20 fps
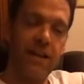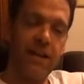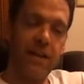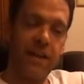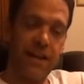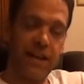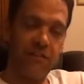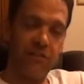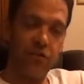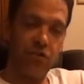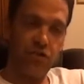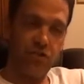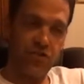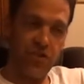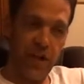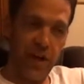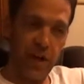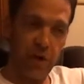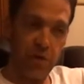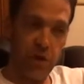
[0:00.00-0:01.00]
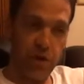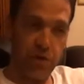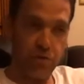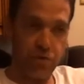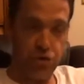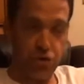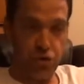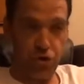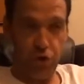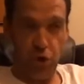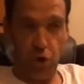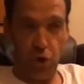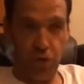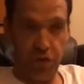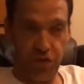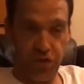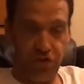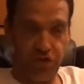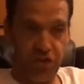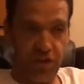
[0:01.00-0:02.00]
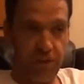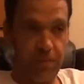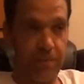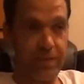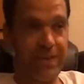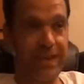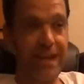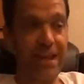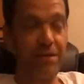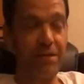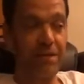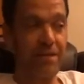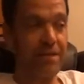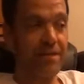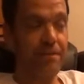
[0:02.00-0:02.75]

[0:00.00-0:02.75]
like, if you're a psychonaut, you should know this shit, but then,